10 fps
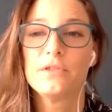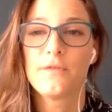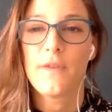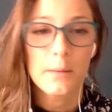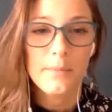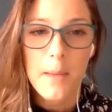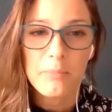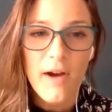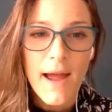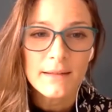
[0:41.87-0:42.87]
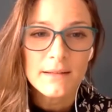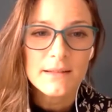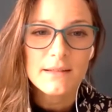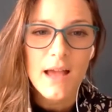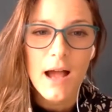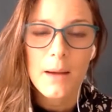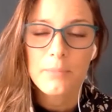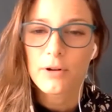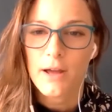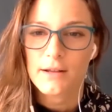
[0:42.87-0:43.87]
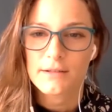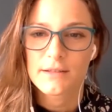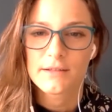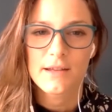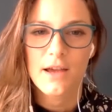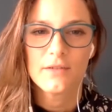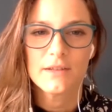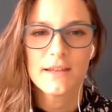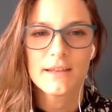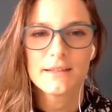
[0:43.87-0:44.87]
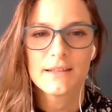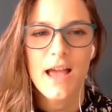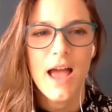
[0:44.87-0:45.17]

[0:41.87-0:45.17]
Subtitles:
develop their brands, products and services.